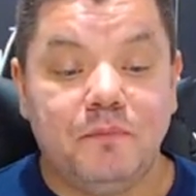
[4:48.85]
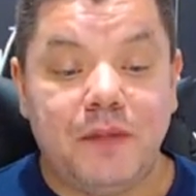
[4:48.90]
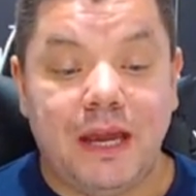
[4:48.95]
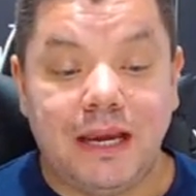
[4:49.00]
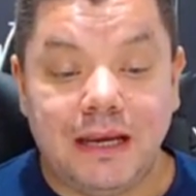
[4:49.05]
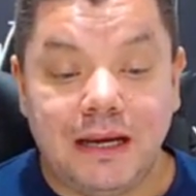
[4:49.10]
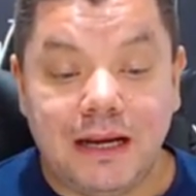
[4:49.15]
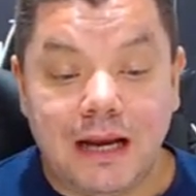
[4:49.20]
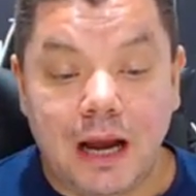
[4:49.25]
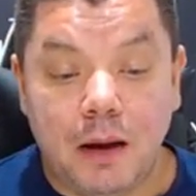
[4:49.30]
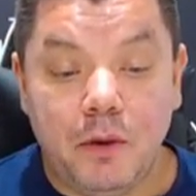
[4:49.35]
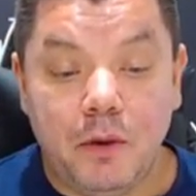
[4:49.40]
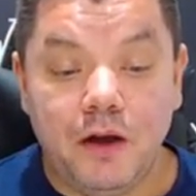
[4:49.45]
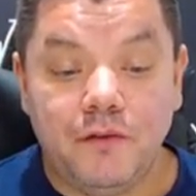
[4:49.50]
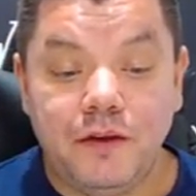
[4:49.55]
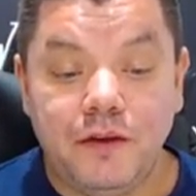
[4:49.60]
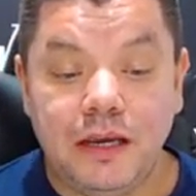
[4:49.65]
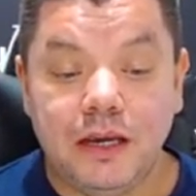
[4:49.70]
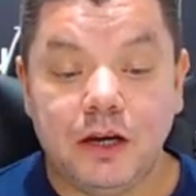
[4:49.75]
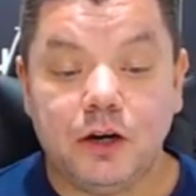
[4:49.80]
They can come
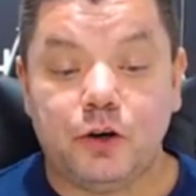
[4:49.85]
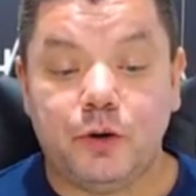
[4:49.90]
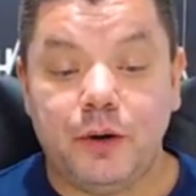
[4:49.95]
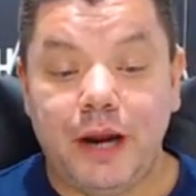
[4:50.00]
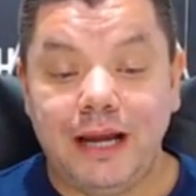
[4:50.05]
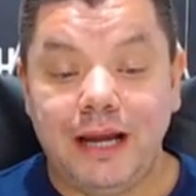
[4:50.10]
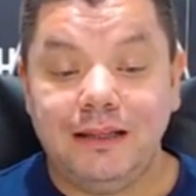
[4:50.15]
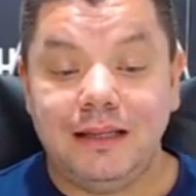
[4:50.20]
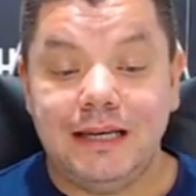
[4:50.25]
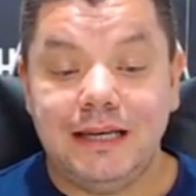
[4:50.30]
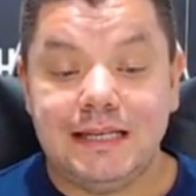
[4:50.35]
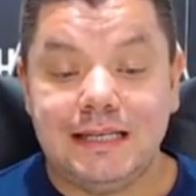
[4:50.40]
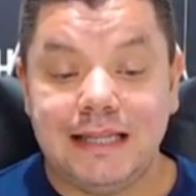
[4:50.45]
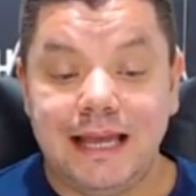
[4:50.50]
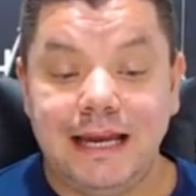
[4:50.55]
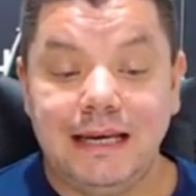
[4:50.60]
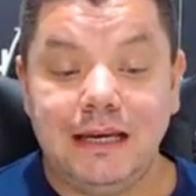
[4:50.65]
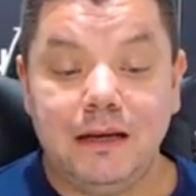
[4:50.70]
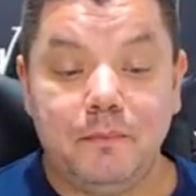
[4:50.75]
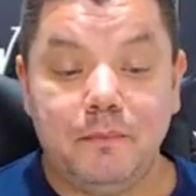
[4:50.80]
over here and create these
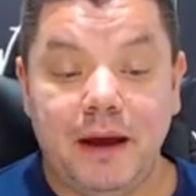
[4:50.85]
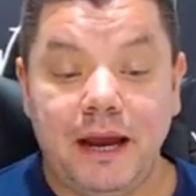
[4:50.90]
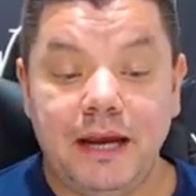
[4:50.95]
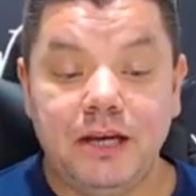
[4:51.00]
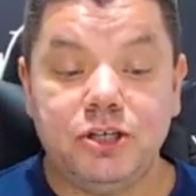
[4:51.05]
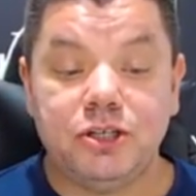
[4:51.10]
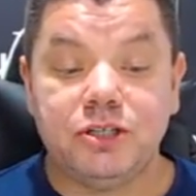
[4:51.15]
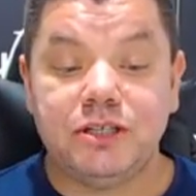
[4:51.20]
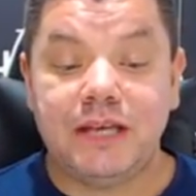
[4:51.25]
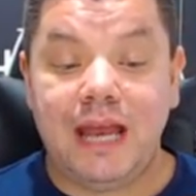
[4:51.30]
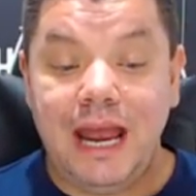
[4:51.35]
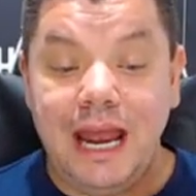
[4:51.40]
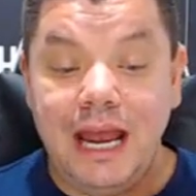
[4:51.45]
landing pages